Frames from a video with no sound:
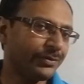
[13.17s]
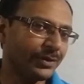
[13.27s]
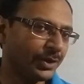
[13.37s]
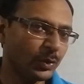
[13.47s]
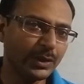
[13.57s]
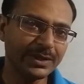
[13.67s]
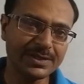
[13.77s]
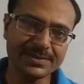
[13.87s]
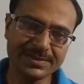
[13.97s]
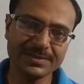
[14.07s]
doing
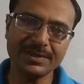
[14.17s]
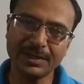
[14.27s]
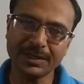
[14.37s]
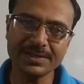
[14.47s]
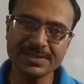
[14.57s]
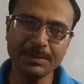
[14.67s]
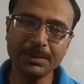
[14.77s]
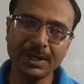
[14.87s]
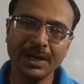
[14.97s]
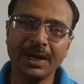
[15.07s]
this concept,